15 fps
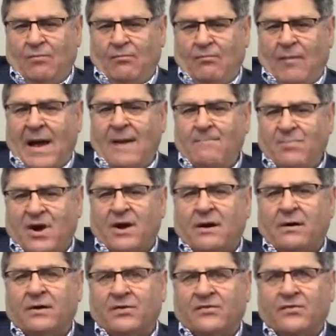my
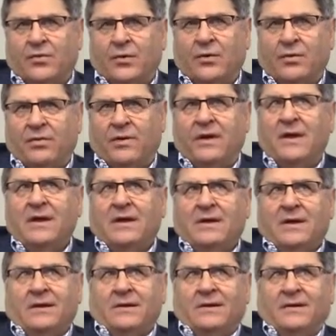parents, during the,
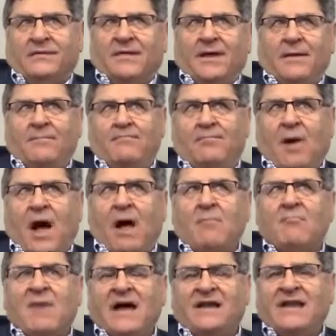they bombed
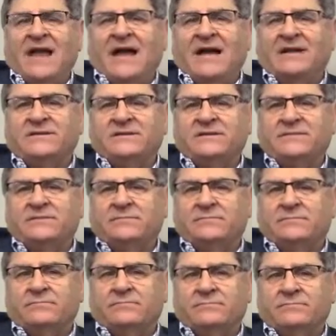my dad's,
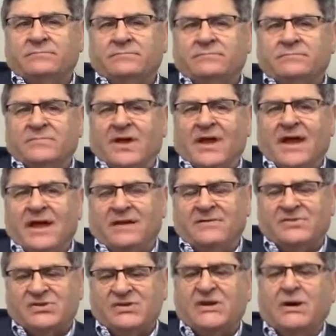they had
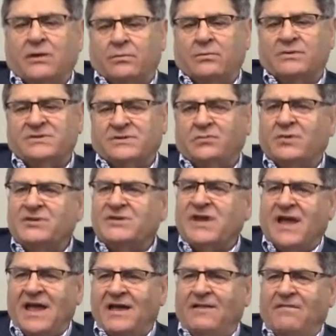cellars in which they
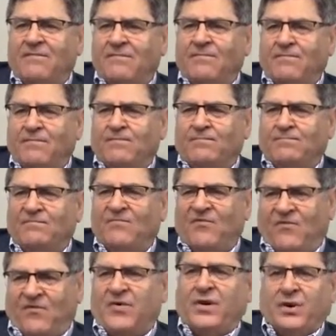had
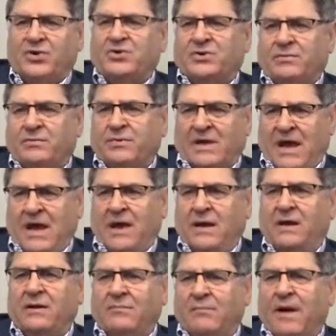fish canned.
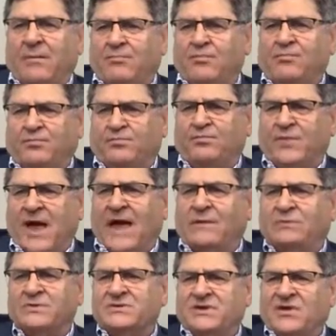My dad
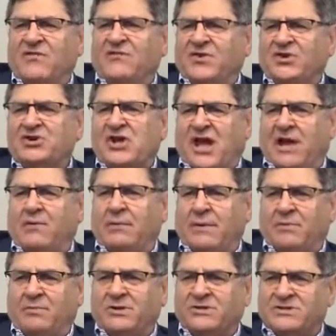was in the fish cannery
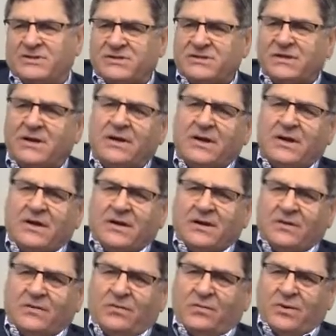business
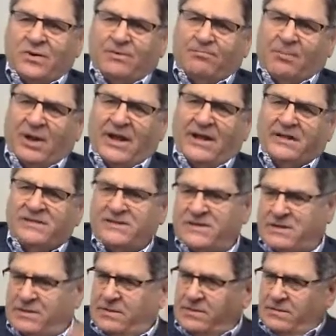with plants
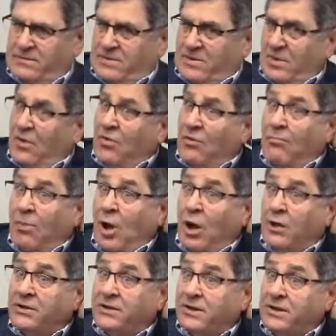in, on the
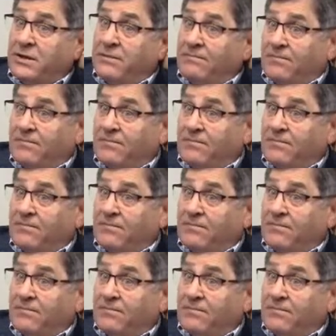Baltic,